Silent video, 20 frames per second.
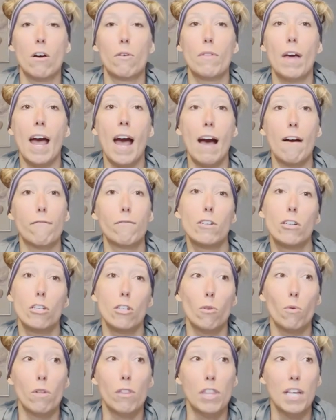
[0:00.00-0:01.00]
that have to do
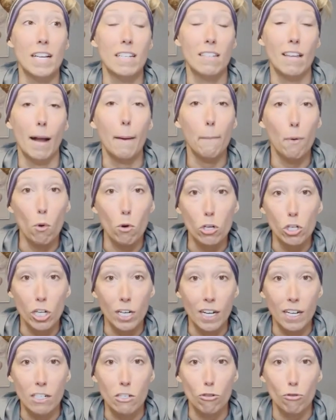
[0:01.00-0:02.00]
with things like portion
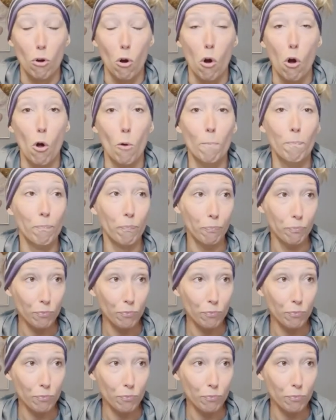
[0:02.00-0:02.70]
control,